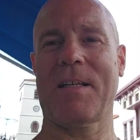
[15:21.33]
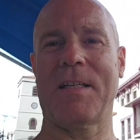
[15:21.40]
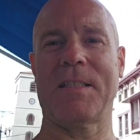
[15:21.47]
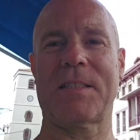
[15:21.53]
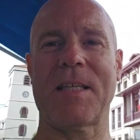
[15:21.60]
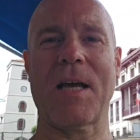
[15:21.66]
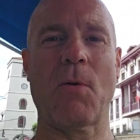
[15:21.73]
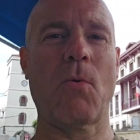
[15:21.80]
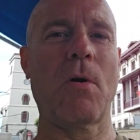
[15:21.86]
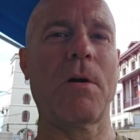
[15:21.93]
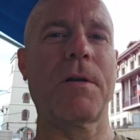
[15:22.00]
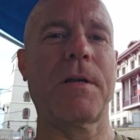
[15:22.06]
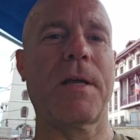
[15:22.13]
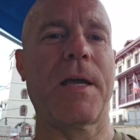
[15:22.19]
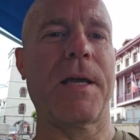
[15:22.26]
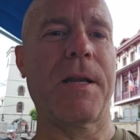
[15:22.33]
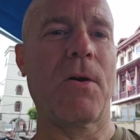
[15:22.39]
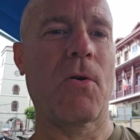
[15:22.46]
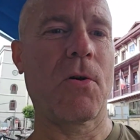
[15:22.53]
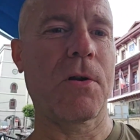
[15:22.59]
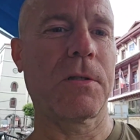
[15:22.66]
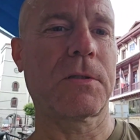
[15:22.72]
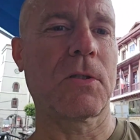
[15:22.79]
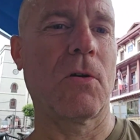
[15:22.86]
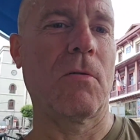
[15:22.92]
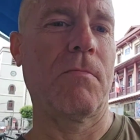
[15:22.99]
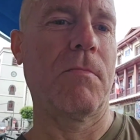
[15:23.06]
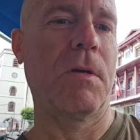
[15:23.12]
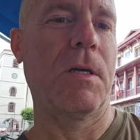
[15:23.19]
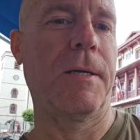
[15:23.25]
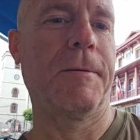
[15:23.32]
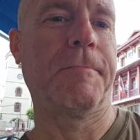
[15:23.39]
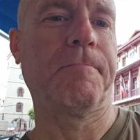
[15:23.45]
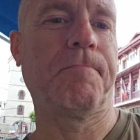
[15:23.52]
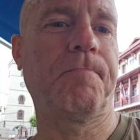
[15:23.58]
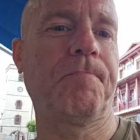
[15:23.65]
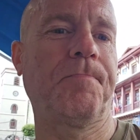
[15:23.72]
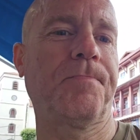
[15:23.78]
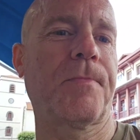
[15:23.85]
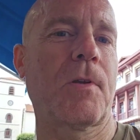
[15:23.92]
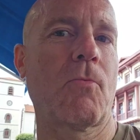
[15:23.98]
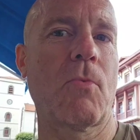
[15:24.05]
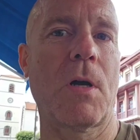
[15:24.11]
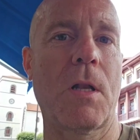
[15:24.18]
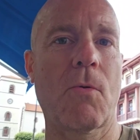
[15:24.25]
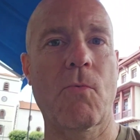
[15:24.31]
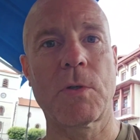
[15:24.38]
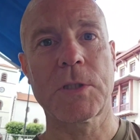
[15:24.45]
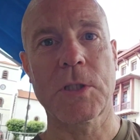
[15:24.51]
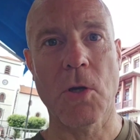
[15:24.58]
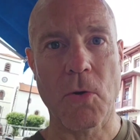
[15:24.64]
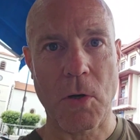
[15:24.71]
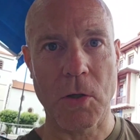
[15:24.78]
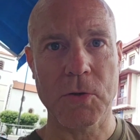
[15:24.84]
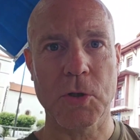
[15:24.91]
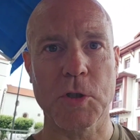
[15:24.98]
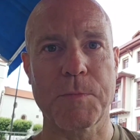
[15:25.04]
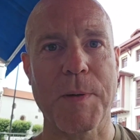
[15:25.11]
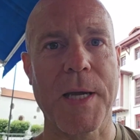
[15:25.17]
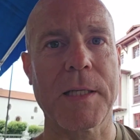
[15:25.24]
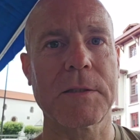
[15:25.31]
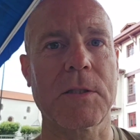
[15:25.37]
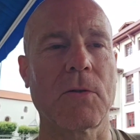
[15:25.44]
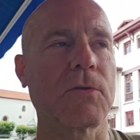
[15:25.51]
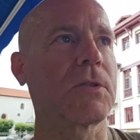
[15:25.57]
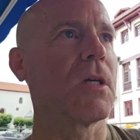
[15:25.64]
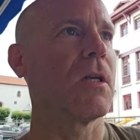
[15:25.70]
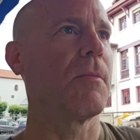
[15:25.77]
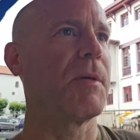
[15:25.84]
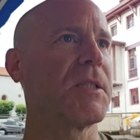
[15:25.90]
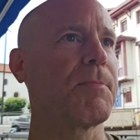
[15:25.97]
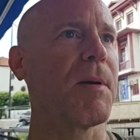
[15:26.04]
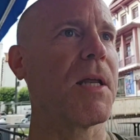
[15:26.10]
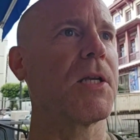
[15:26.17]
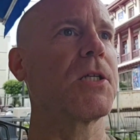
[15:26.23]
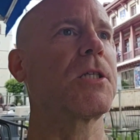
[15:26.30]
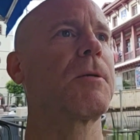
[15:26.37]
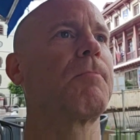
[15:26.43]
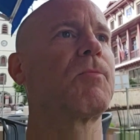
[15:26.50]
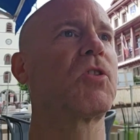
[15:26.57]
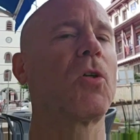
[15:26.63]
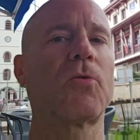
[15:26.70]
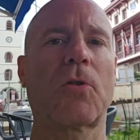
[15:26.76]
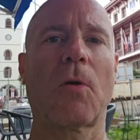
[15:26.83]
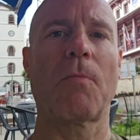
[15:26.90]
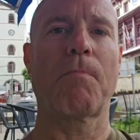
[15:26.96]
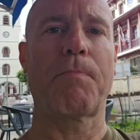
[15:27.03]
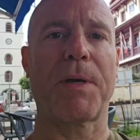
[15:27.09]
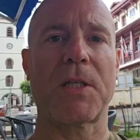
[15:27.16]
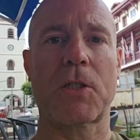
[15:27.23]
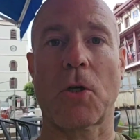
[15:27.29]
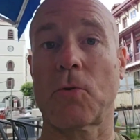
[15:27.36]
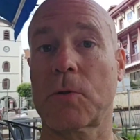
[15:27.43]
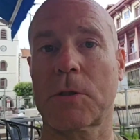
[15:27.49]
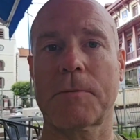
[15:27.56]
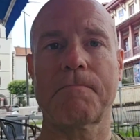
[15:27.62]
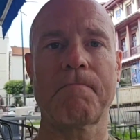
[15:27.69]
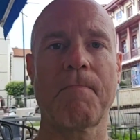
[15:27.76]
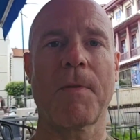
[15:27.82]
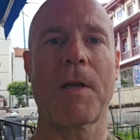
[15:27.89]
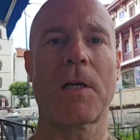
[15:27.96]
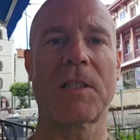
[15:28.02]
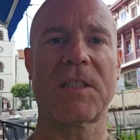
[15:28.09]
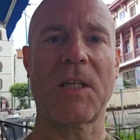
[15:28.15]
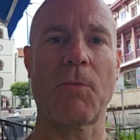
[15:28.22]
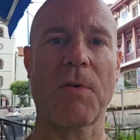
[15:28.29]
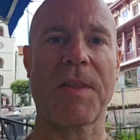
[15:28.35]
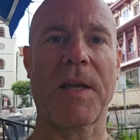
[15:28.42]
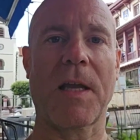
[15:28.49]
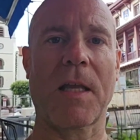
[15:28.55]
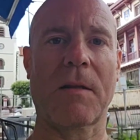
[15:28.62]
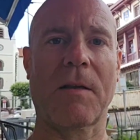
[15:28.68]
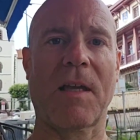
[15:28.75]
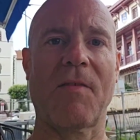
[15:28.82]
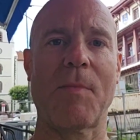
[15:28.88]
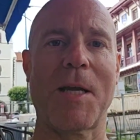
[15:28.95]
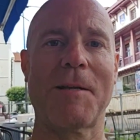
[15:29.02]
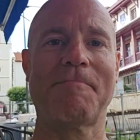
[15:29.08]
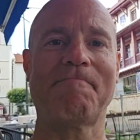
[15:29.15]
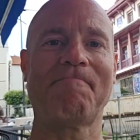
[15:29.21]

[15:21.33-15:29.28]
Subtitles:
it's that one, and I ordered some, well, we're so close to Spain, so it's gonna be Spanish, so some pinchos. See what they give me.